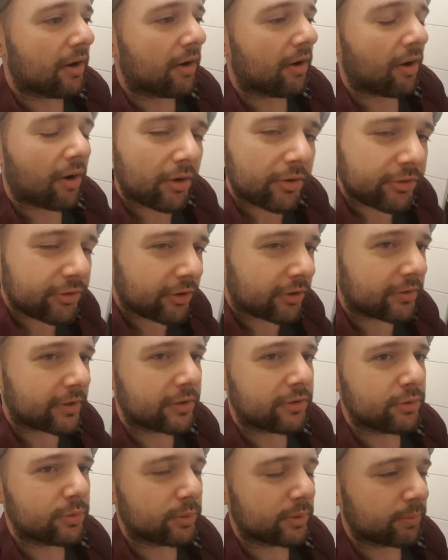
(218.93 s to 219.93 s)
odds are that
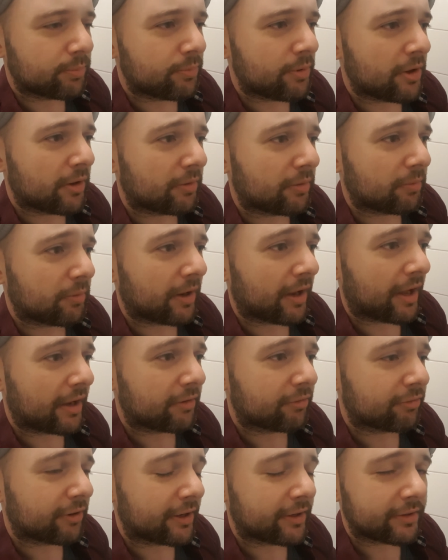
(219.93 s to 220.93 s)
you will uh,
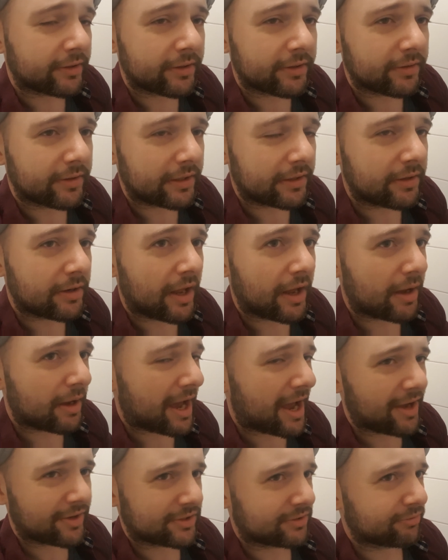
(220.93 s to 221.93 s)
like find it
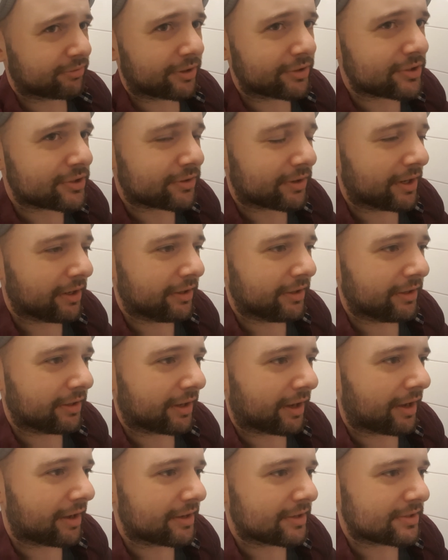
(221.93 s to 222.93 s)
as
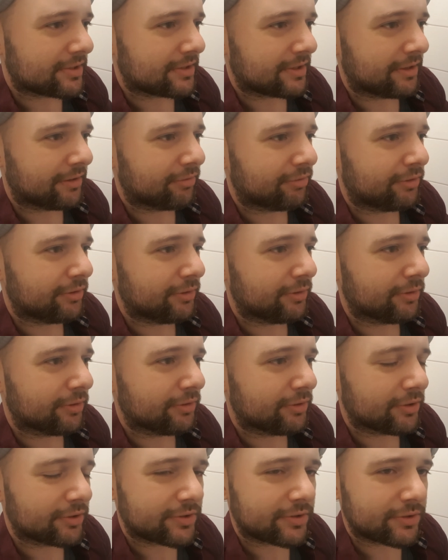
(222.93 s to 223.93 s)
frustrating as if you're
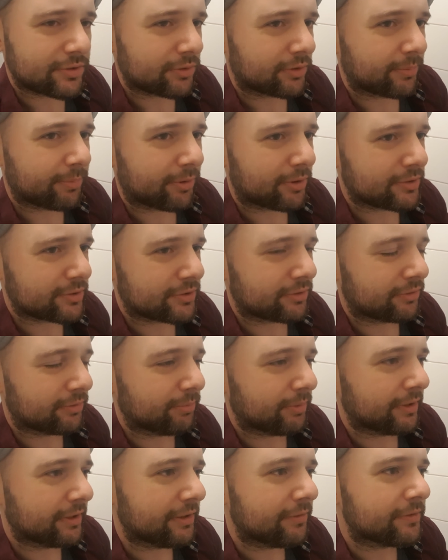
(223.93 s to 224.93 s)
just the sort of person who
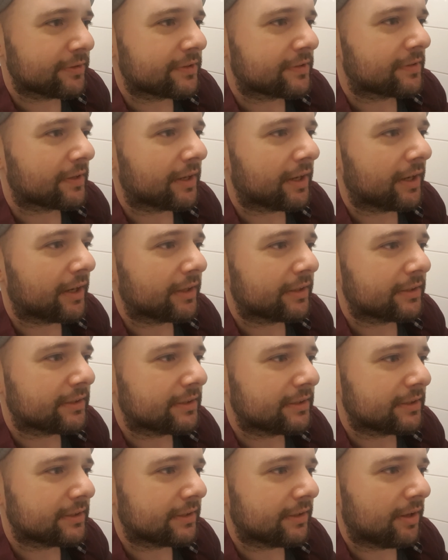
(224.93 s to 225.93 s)
believes
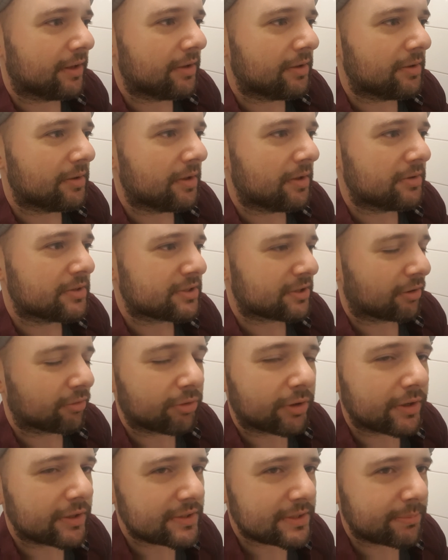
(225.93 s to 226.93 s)
that
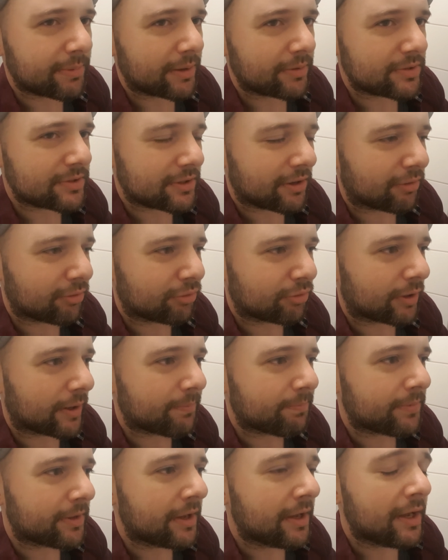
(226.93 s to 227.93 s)
software is about
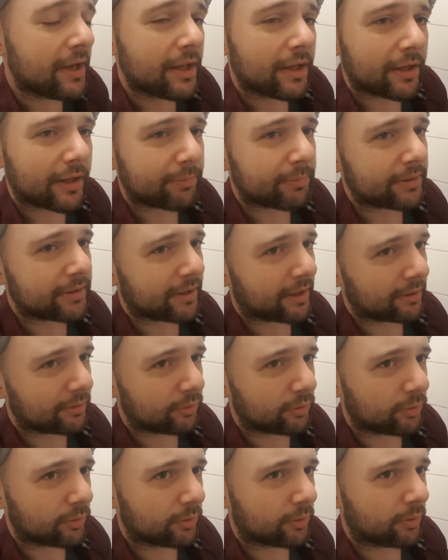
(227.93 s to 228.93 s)
software. Let me tell
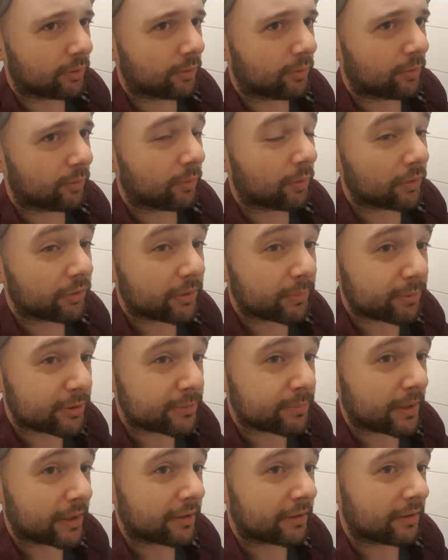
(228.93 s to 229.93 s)
you what the
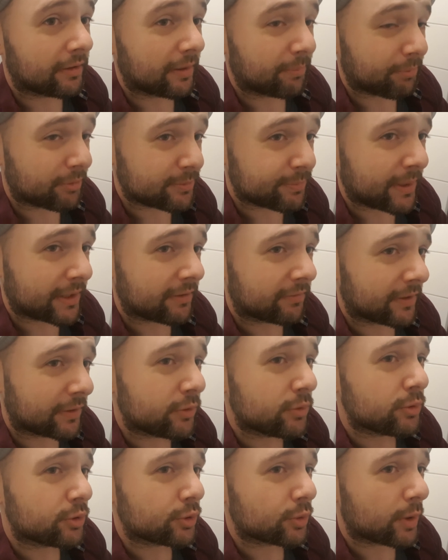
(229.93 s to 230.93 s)
perspective, the perspective
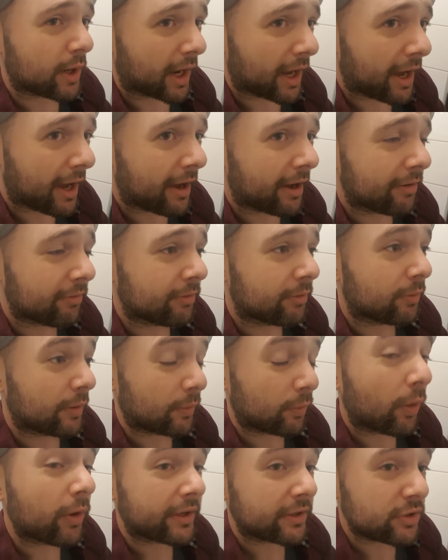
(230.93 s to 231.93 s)
that you should have,
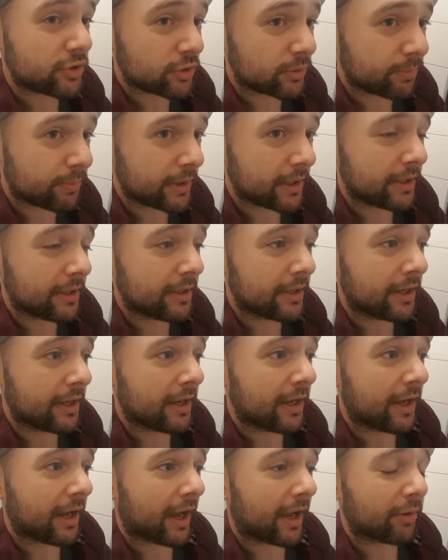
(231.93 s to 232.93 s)
what it should be,
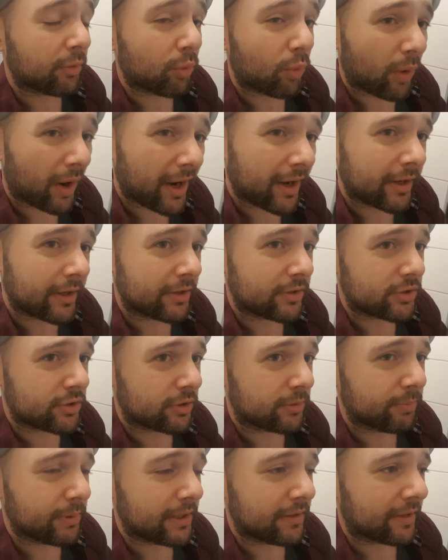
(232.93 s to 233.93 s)
and why it
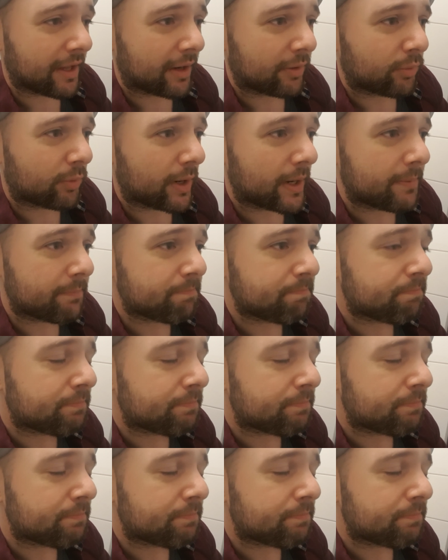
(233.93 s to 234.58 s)
should be that way.